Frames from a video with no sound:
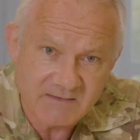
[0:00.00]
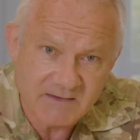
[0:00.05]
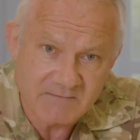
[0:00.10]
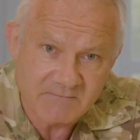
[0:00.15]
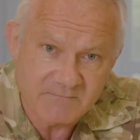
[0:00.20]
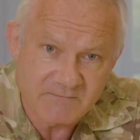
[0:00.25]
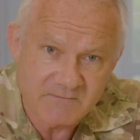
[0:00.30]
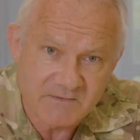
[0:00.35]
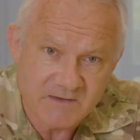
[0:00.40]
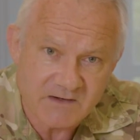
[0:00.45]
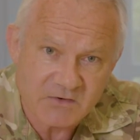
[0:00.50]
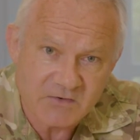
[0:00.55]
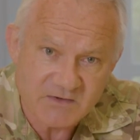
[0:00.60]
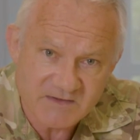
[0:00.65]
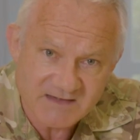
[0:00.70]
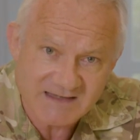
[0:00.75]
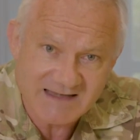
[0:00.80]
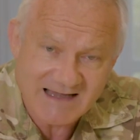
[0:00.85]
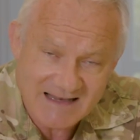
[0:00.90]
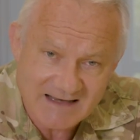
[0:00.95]
the
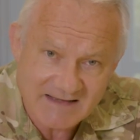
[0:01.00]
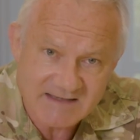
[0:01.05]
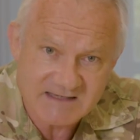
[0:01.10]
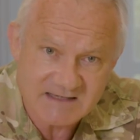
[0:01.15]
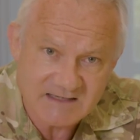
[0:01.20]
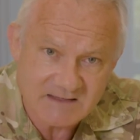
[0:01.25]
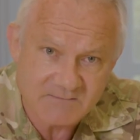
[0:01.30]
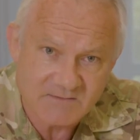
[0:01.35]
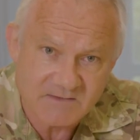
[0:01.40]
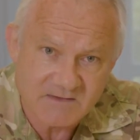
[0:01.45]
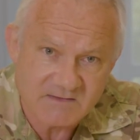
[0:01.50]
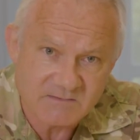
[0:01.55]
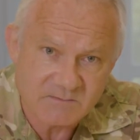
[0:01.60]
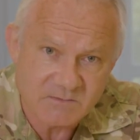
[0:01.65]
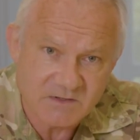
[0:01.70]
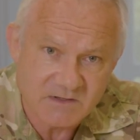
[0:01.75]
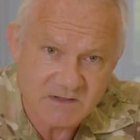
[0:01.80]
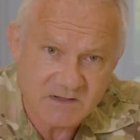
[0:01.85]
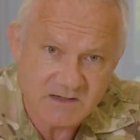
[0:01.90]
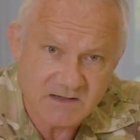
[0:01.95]
criticality of this
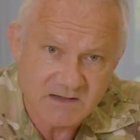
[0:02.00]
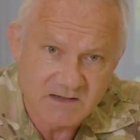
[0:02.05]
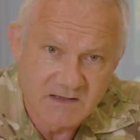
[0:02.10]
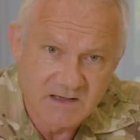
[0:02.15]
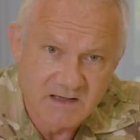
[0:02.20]
work.